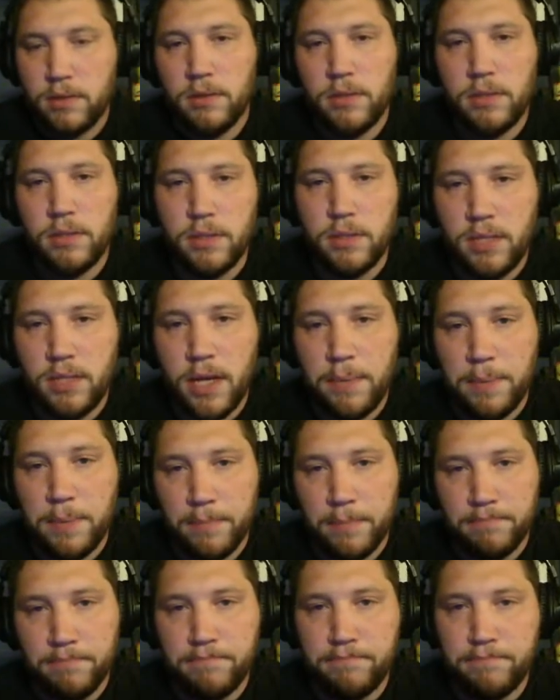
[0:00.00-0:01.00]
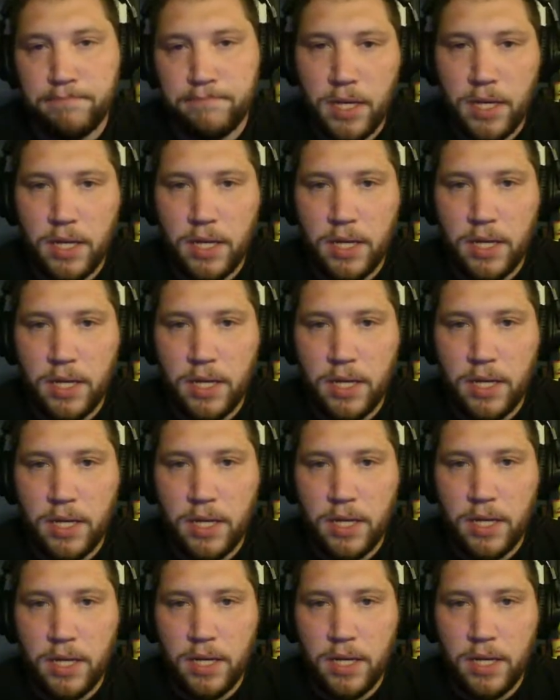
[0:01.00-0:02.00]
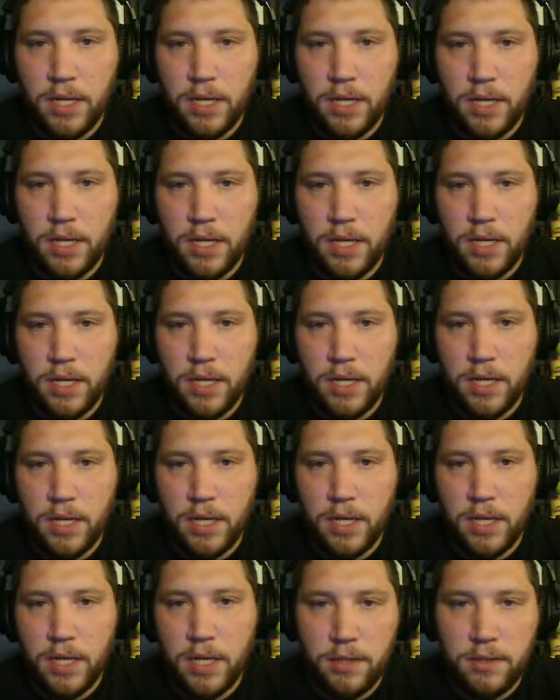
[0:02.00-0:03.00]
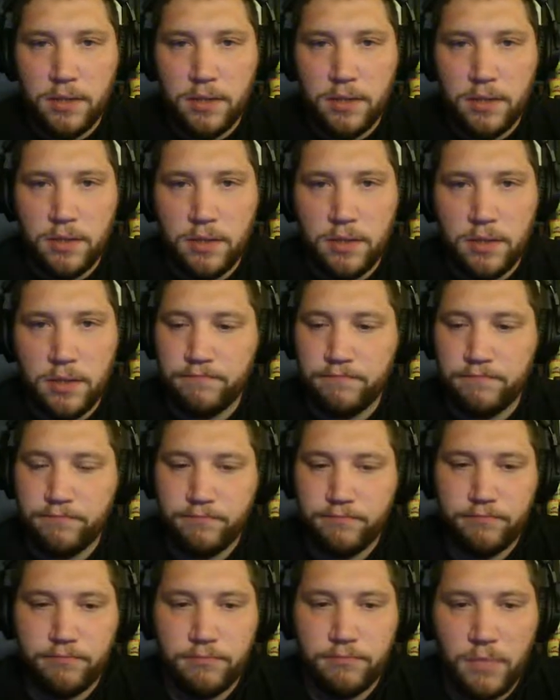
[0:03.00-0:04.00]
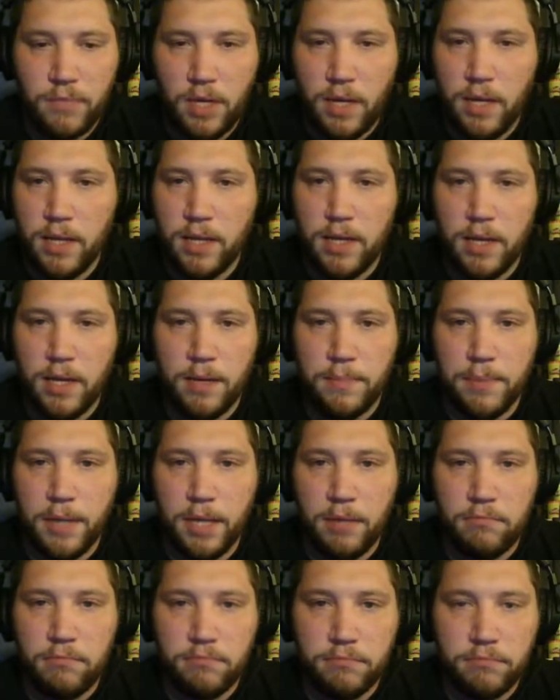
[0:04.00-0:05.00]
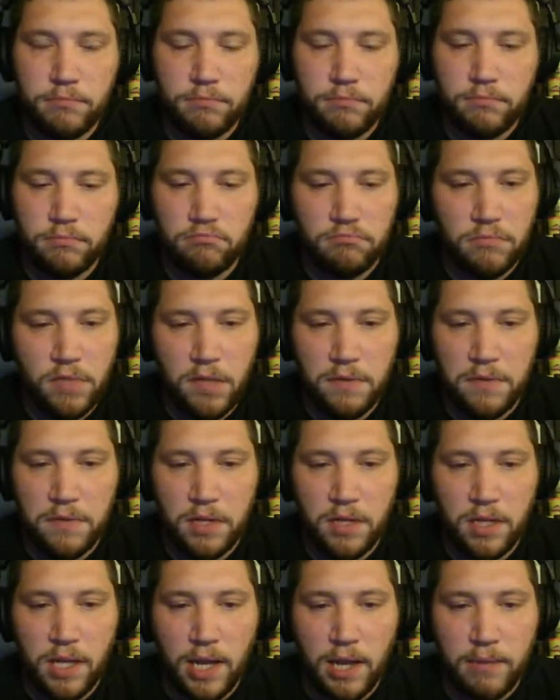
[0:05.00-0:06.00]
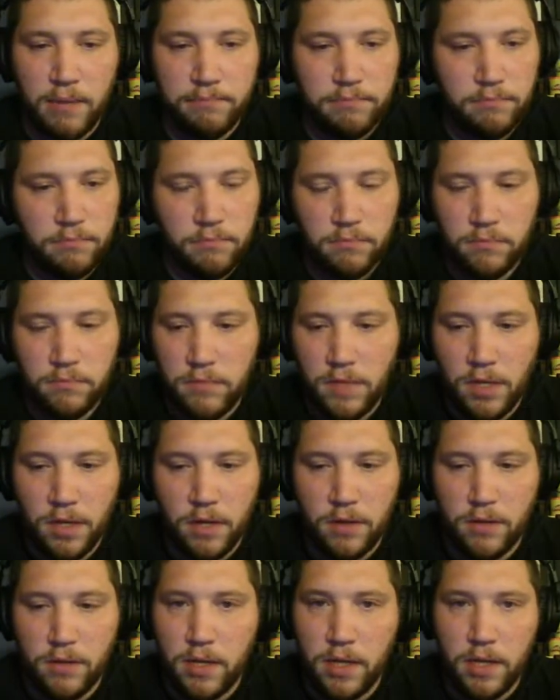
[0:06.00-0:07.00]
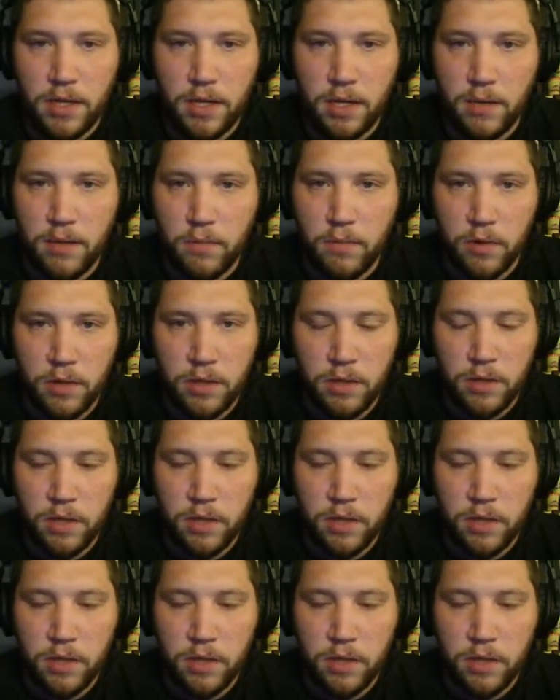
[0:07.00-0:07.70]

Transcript: Skip them. Do 1 point in each and let it be. Leave it at that. You don't need any more.